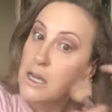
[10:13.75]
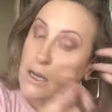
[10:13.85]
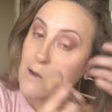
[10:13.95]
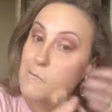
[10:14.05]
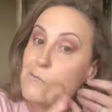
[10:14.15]

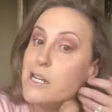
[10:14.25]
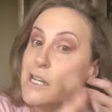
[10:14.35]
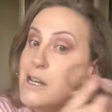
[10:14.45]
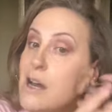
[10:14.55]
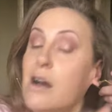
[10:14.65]
got
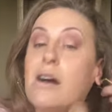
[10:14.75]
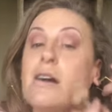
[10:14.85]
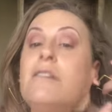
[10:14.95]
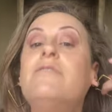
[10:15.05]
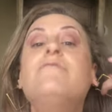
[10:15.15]
rid
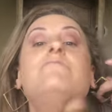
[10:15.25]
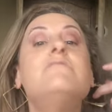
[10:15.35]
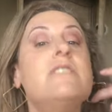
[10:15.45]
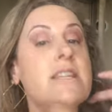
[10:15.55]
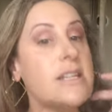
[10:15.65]
of
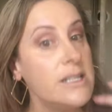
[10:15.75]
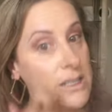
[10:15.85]
any